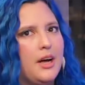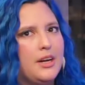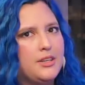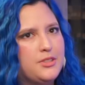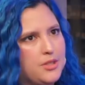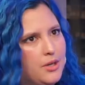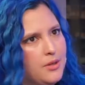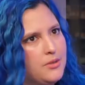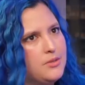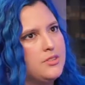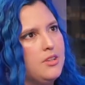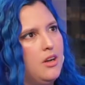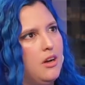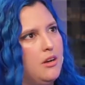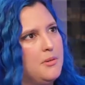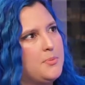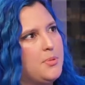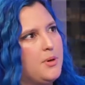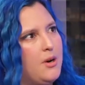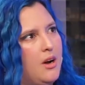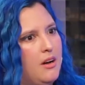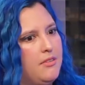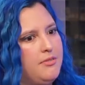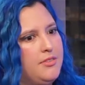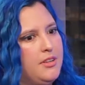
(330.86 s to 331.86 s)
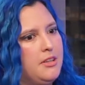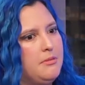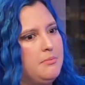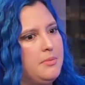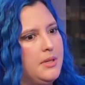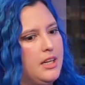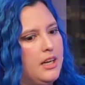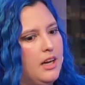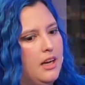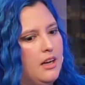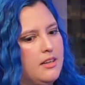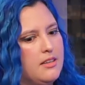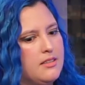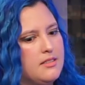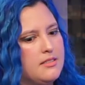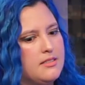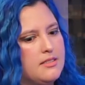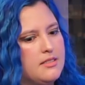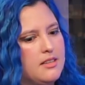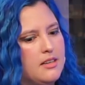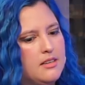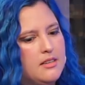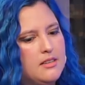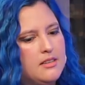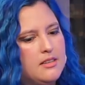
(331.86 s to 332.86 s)
I chose nonprofit
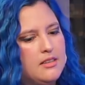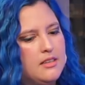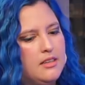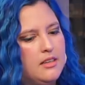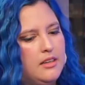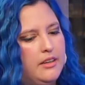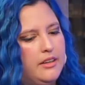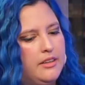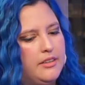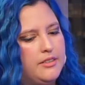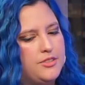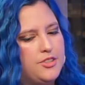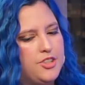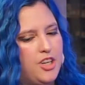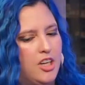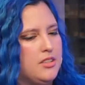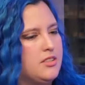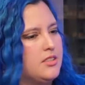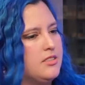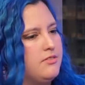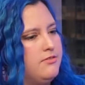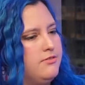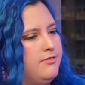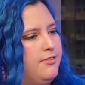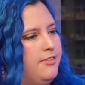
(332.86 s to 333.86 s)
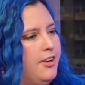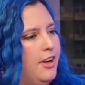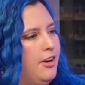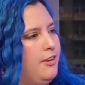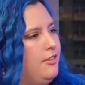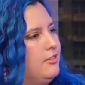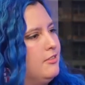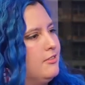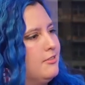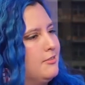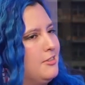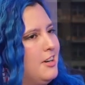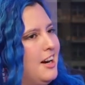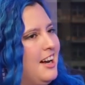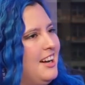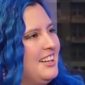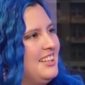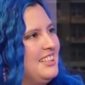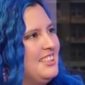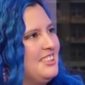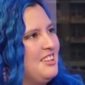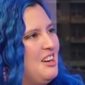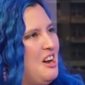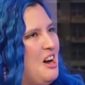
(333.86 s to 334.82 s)
because it just felt right.